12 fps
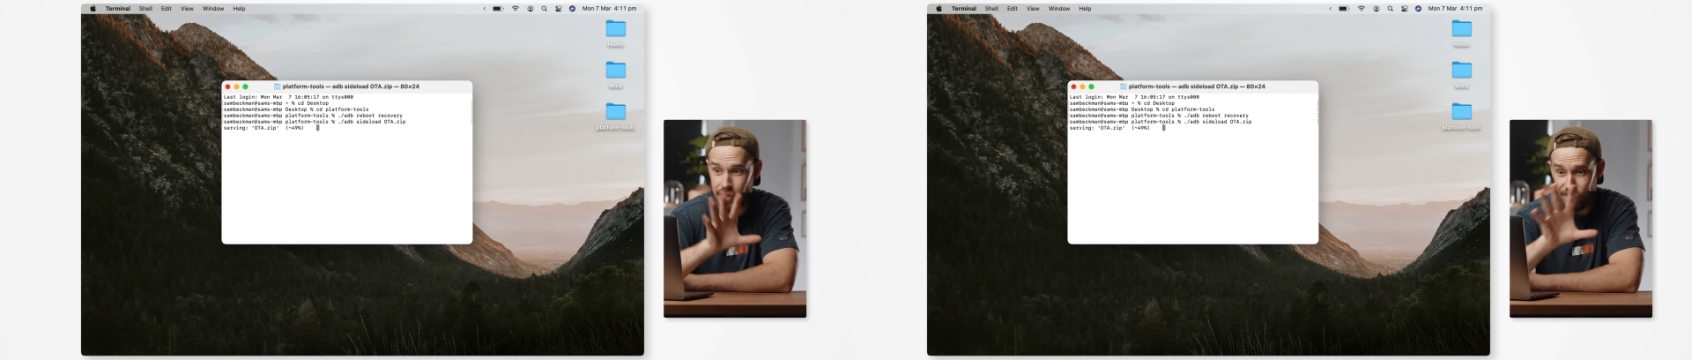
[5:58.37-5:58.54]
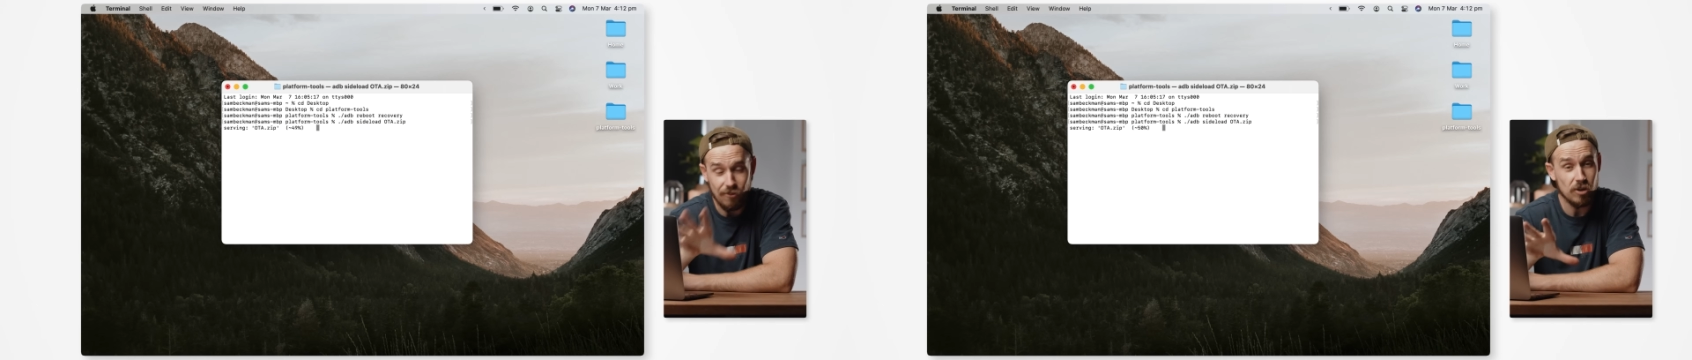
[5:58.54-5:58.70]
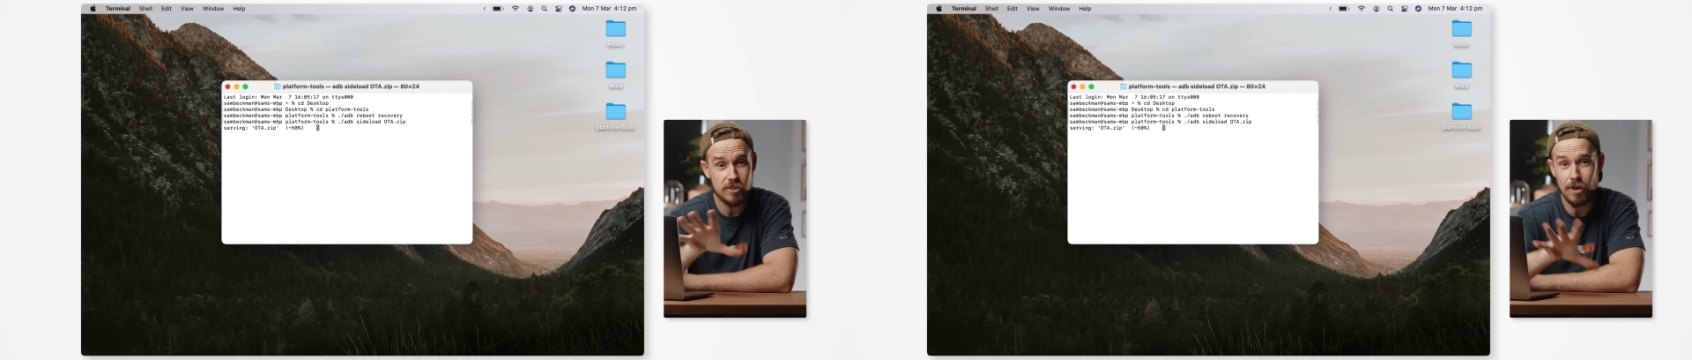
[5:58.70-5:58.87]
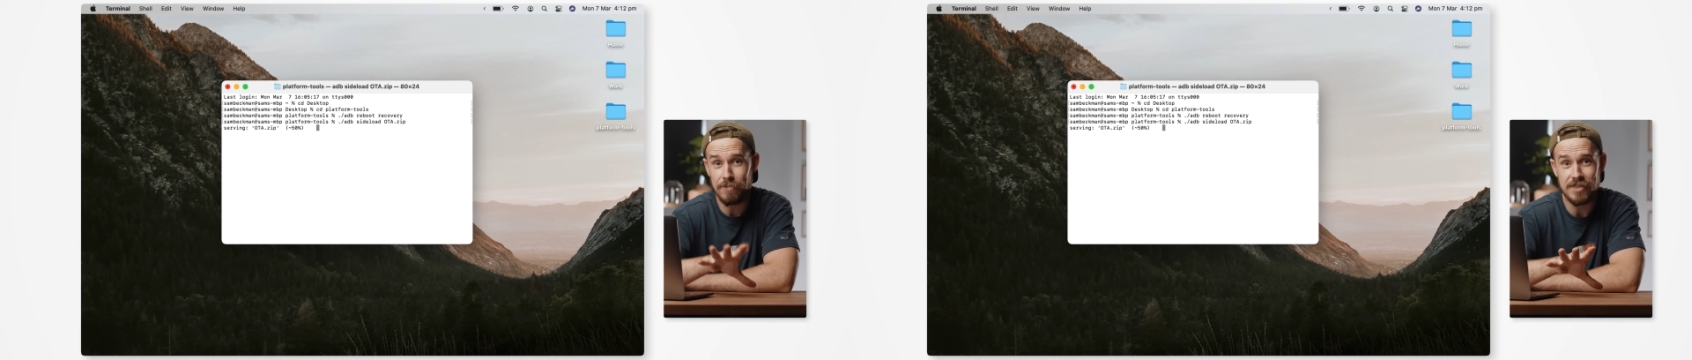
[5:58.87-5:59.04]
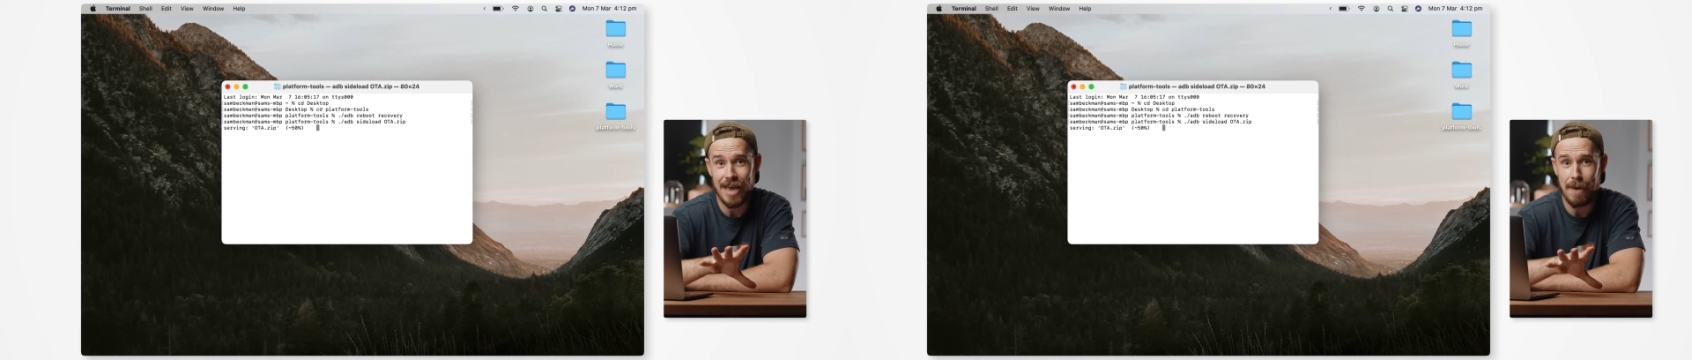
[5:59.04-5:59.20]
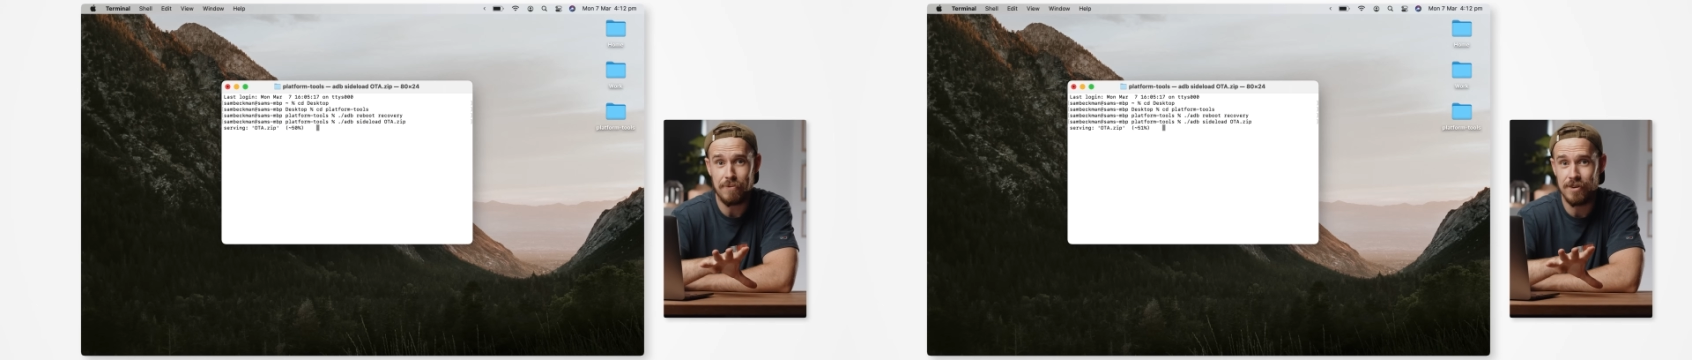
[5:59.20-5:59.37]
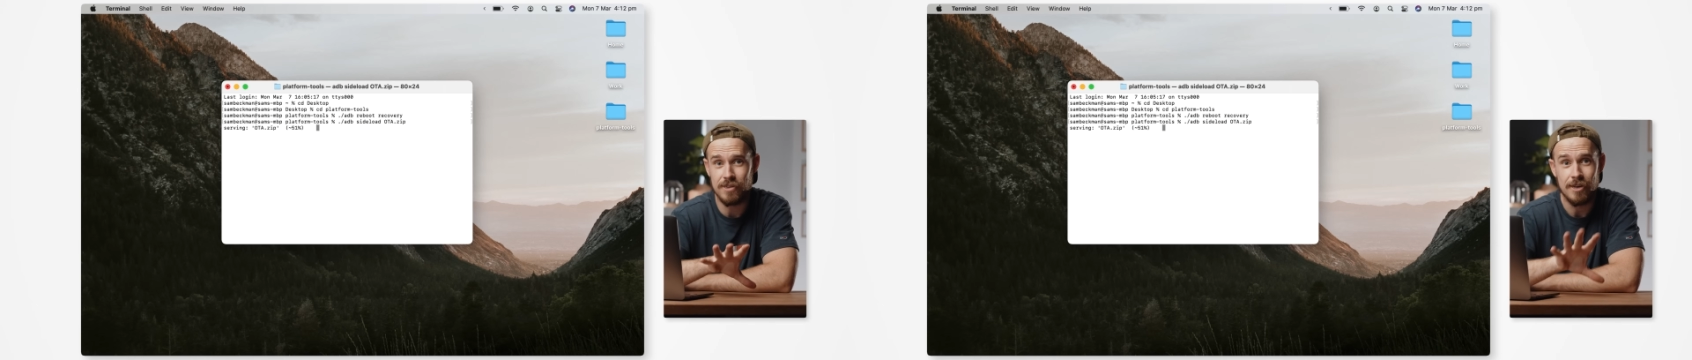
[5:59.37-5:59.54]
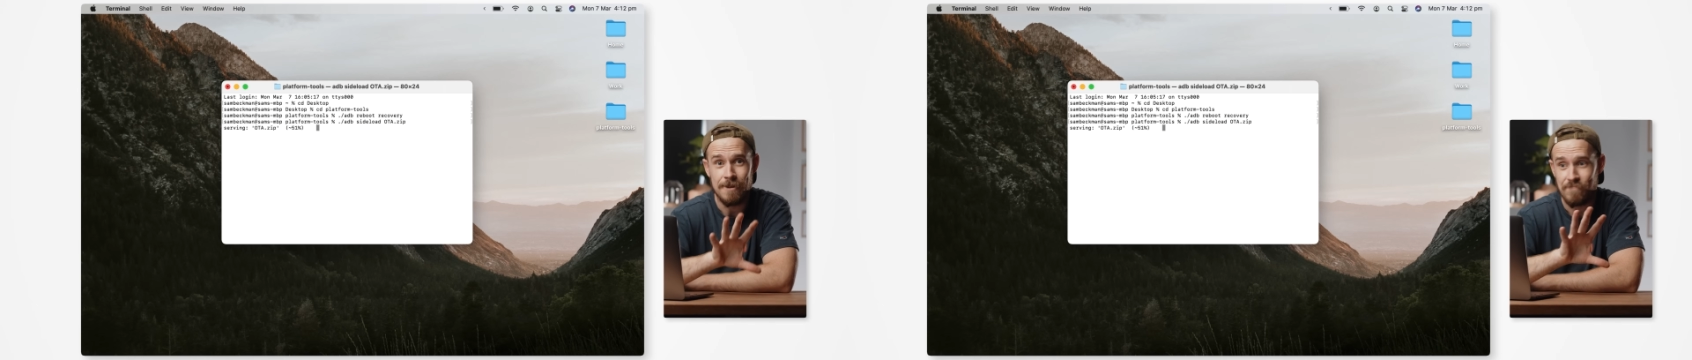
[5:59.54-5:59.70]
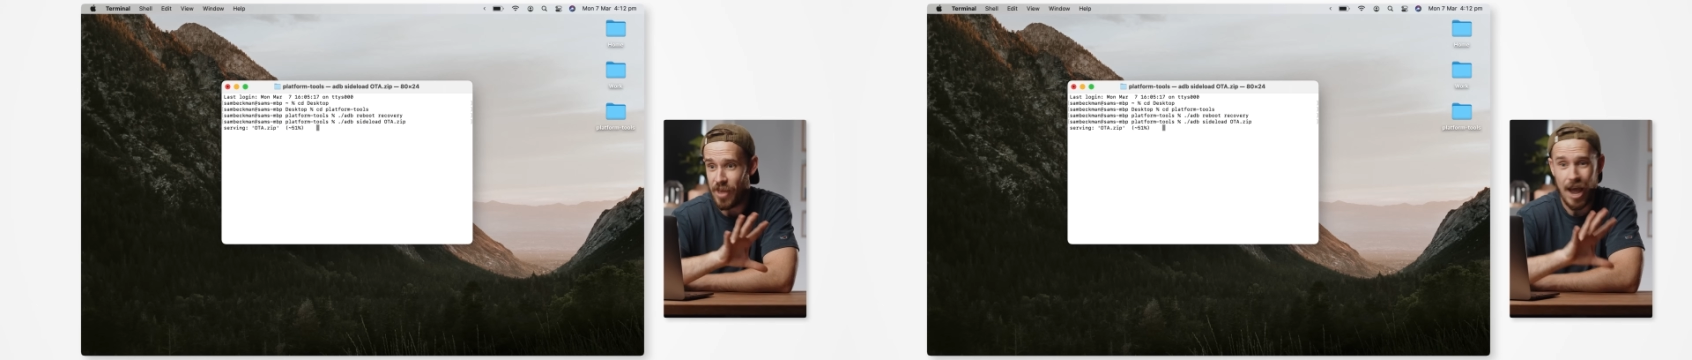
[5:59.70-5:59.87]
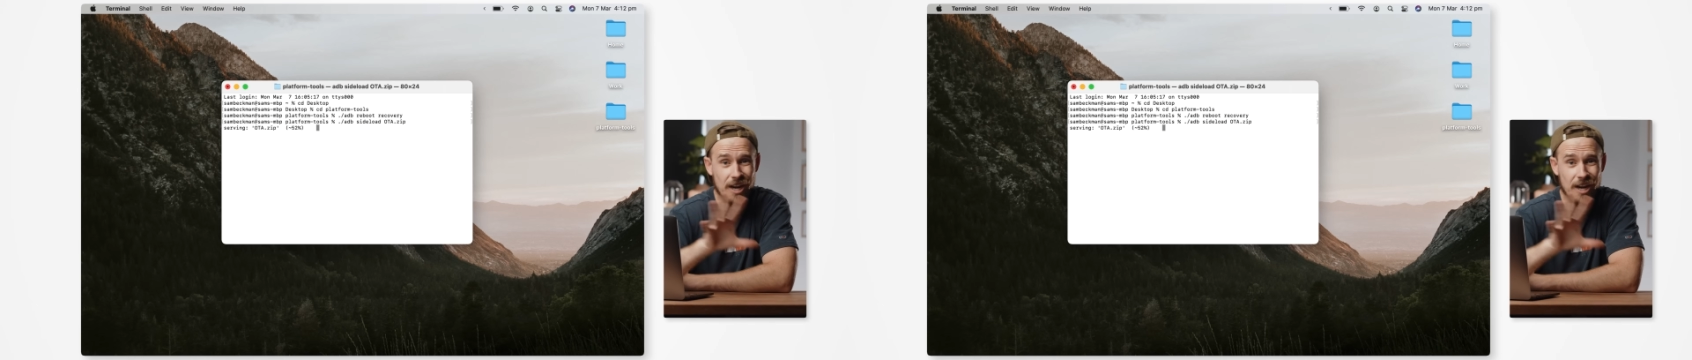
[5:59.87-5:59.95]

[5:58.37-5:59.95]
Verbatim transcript: And the first time this happened, I